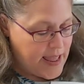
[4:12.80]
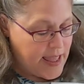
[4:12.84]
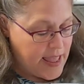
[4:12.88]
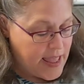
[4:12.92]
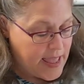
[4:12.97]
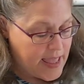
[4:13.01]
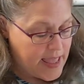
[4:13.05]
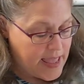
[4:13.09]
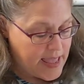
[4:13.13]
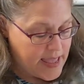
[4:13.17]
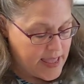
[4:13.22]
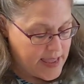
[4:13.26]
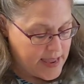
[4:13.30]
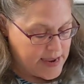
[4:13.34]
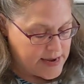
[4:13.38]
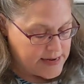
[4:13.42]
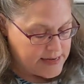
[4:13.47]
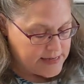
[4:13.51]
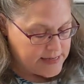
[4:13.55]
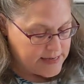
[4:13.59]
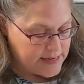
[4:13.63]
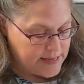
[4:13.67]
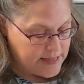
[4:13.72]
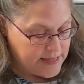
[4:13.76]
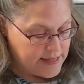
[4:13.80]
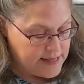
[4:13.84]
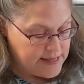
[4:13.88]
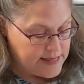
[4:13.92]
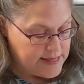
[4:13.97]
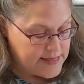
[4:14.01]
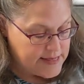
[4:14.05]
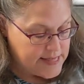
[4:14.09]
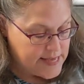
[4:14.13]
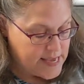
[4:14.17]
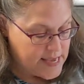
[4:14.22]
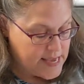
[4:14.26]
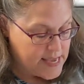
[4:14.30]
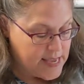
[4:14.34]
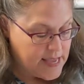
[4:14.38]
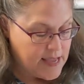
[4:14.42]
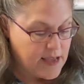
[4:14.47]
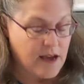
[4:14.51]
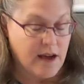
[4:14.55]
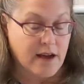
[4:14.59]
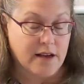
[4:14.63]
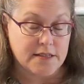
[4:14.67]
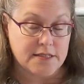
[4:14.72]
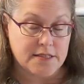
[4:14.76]
and
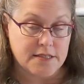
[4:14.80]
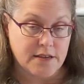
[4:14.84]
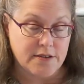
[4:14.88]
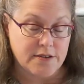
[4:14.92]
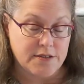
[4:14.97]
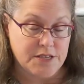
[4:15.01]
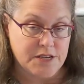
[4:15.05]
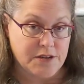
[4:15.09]
they also